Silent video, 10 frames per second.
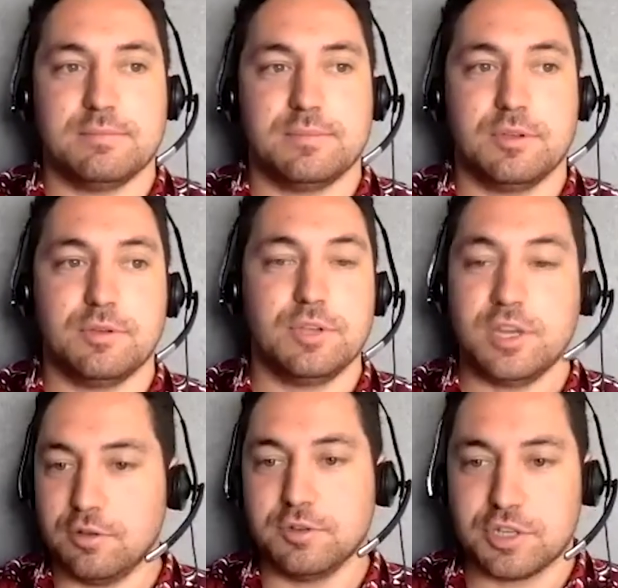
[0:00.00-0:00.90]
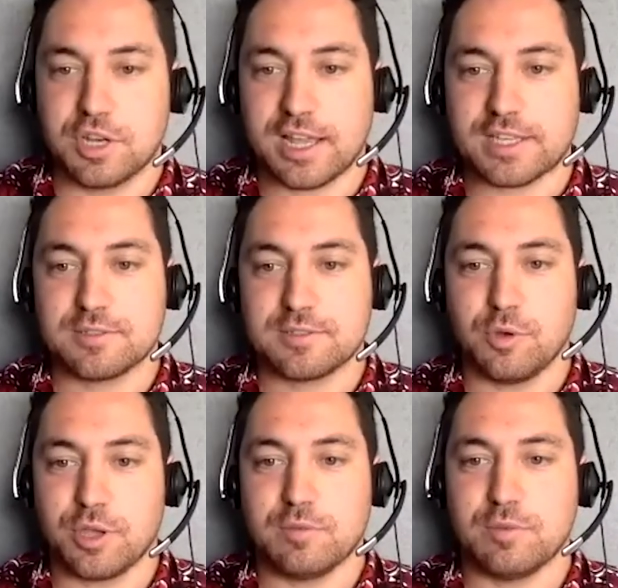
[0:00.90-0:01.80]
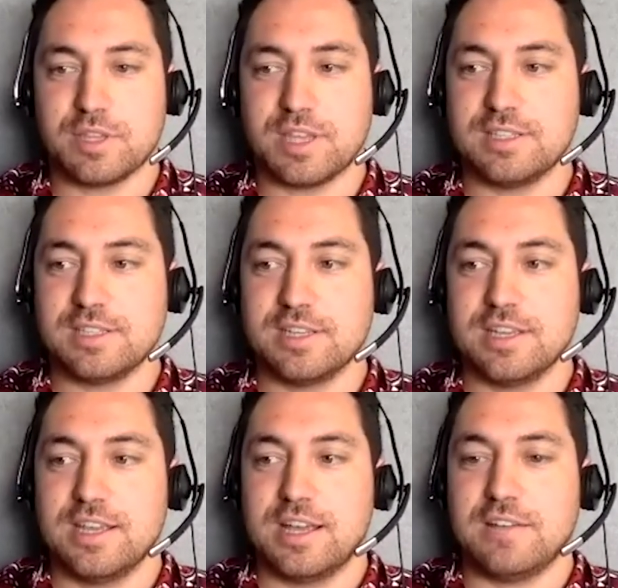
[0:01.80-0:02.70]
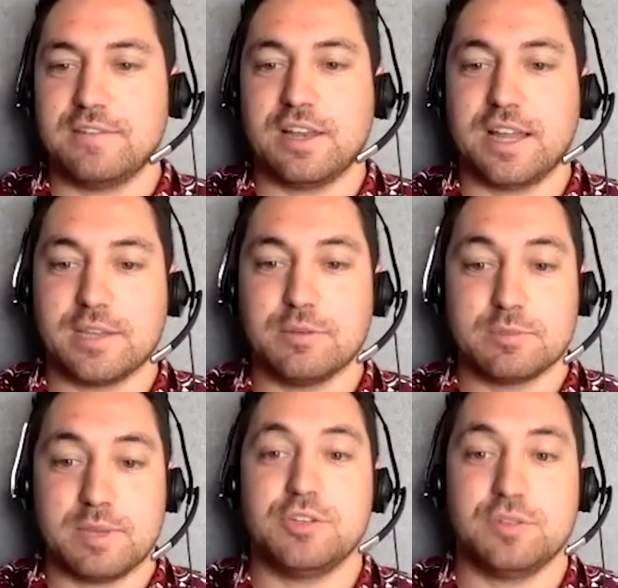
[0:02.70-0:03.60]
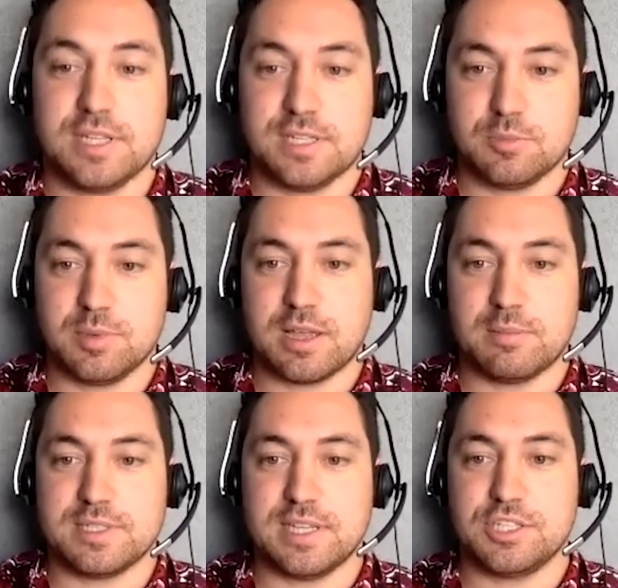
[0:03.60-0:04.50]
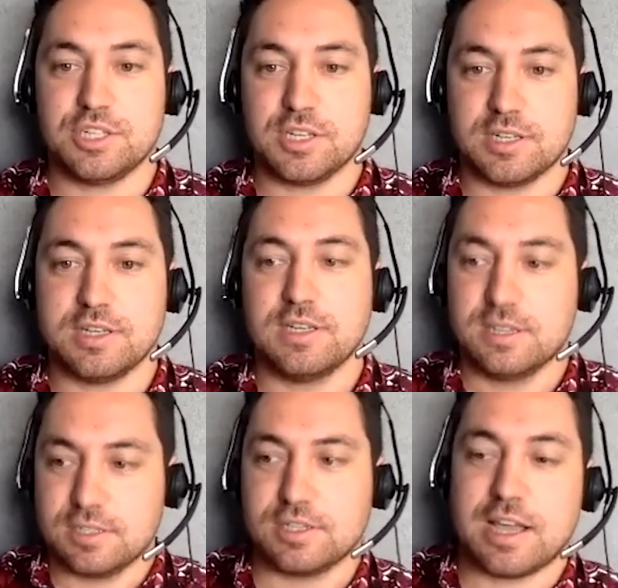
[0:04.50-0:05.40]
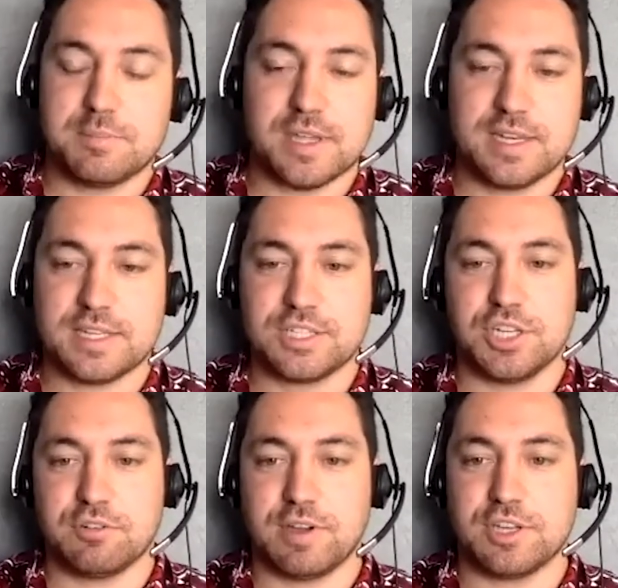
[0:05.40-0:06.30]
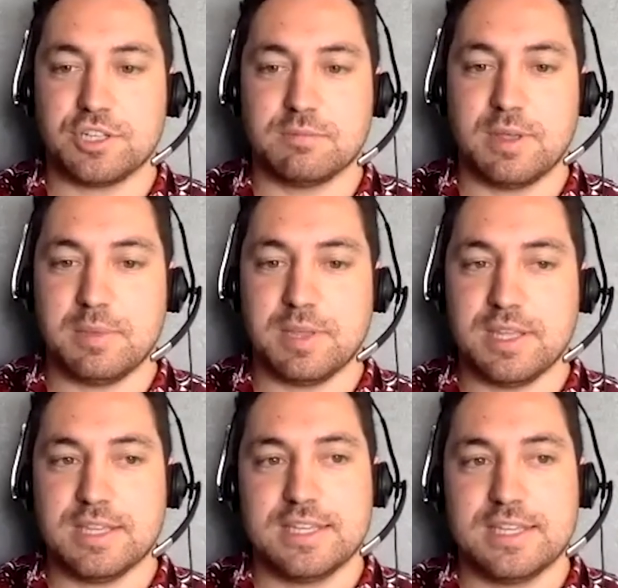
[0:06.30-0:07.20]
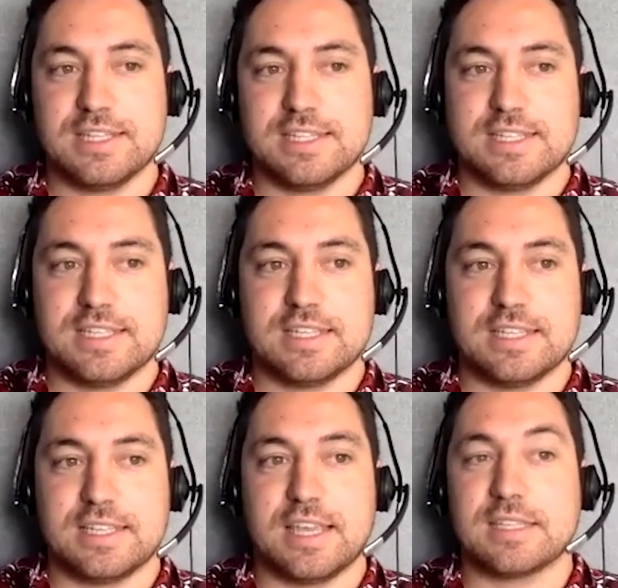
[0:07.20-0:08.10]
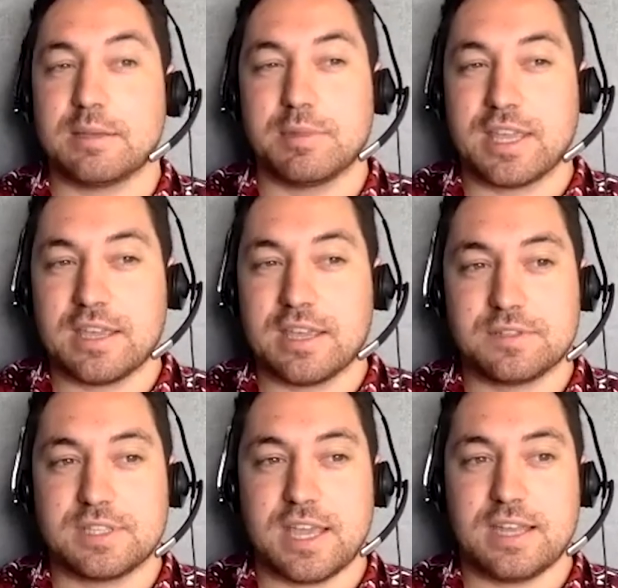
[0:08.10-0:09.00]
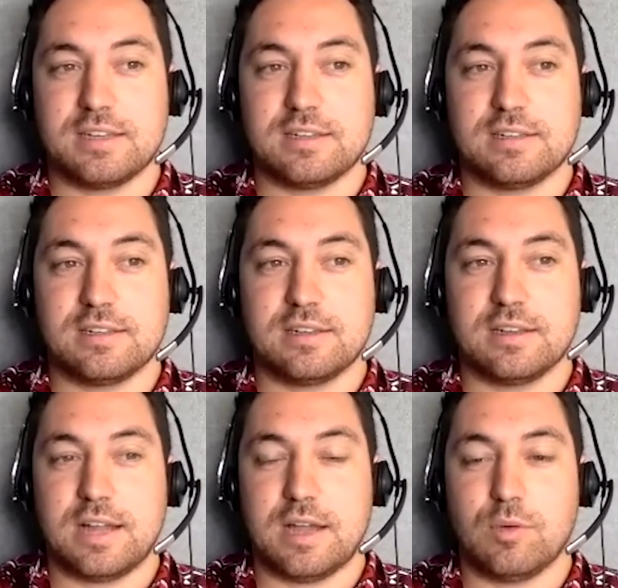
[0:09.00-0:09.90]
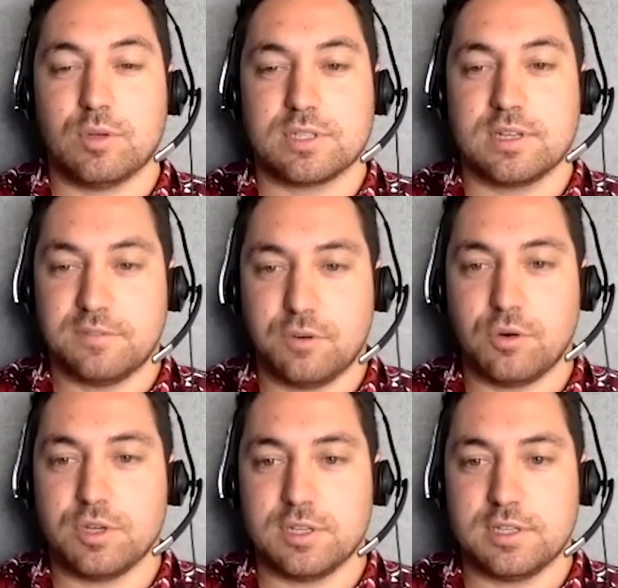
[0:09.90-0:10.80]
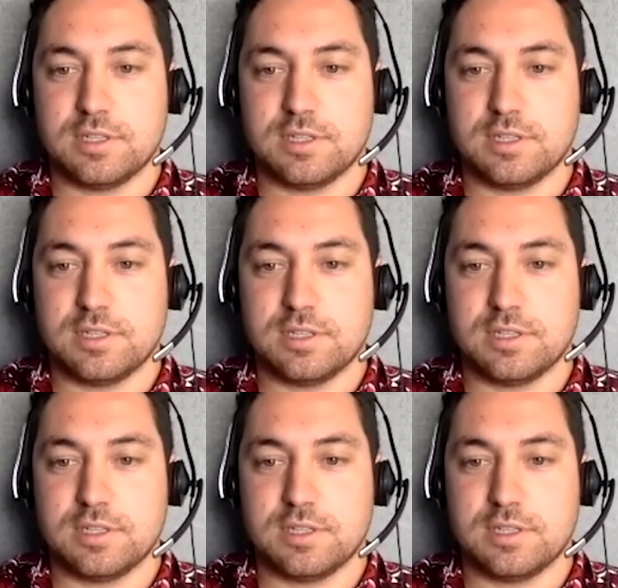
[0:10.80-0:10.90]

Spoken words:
who, likes working with kids, I felt like it was my duty to become a teacher and to help that next generation maybe get some of the gifts that I wasn't afforded.